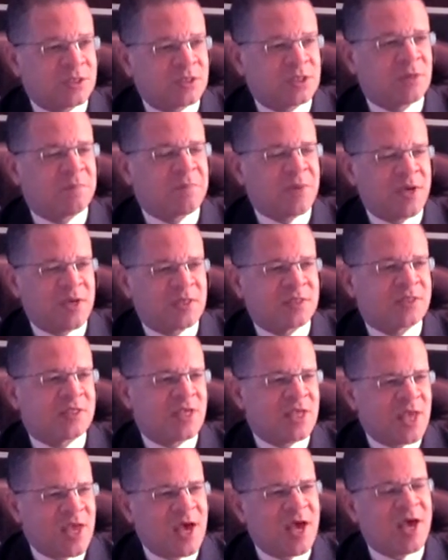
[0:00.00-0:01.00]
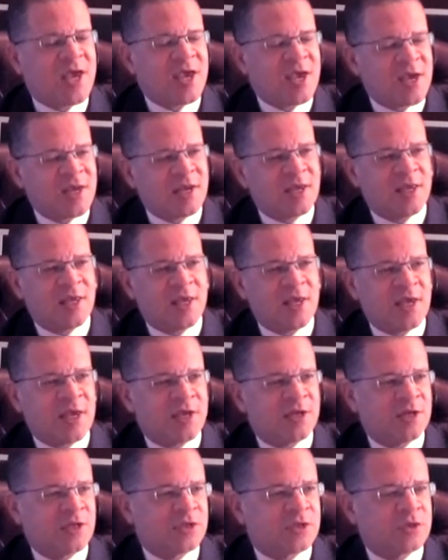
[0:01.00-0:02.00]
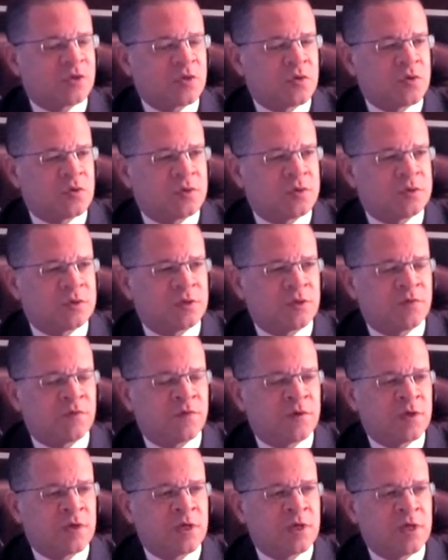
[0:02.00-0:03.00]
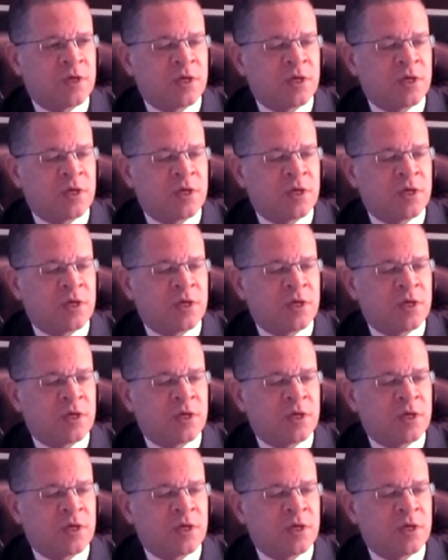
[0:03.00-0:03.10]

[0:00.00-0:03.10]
can sit back and say, I had a hand in terms of